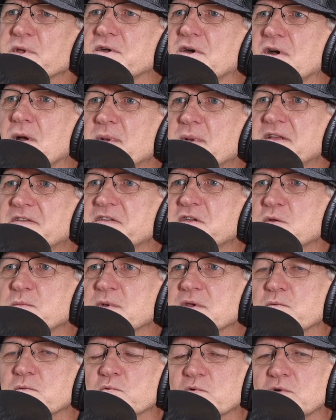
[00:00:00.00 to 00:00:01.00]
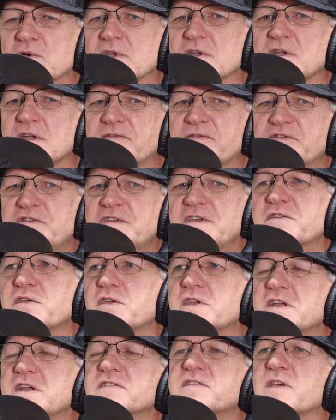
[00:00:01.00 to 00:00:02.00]
I mean, it's going to be really. If she
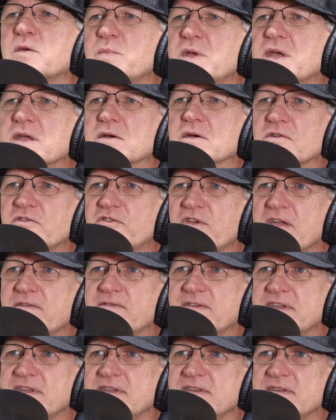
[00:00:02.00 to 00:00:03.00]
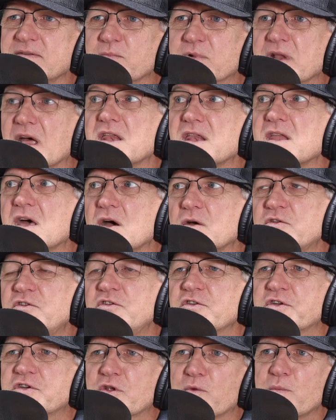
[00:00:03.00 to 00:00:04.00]
ends up being on JV, when I know
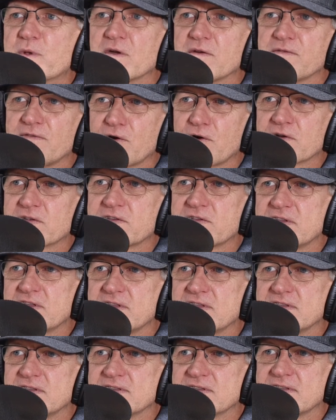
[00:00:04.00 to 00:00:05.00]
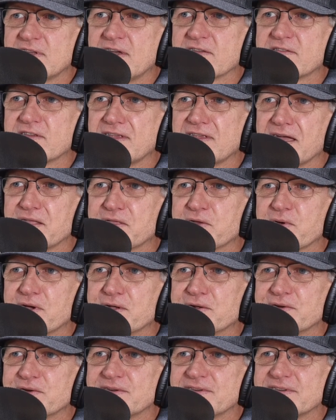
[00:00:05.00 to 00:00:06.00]
she could have been on varsity as a 9th
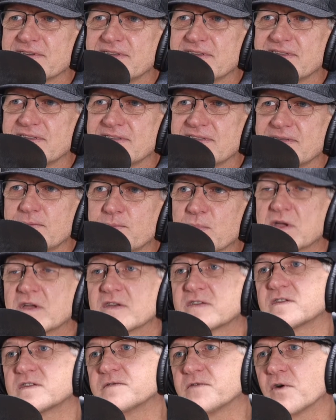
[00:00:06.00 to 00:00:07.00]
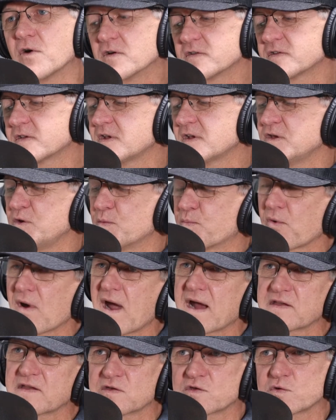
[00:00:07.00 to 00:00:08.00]
grader, because see, varsity you
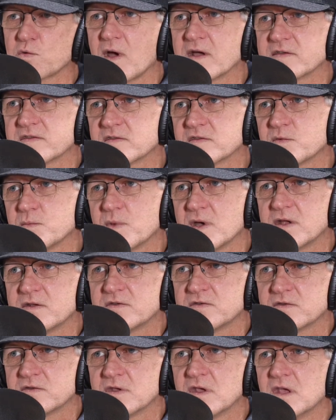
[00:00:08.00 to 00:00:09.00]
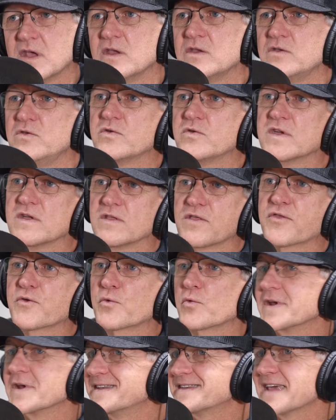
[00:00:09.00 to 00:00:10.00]
practice twice as much, you get
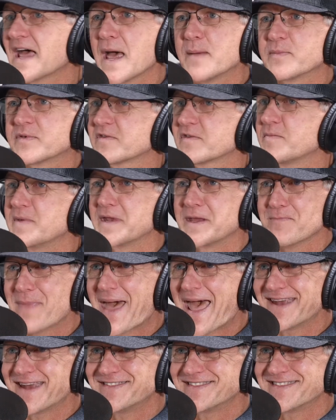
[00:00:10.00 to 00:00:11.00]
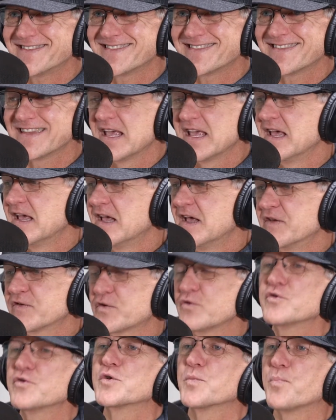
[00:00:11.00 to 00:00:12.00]
3 times as many matches, so
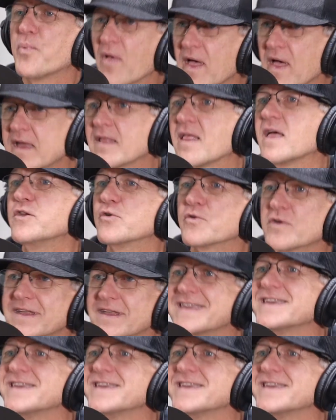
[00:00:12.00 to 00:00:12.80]
you're going to play a lot. You're going to get.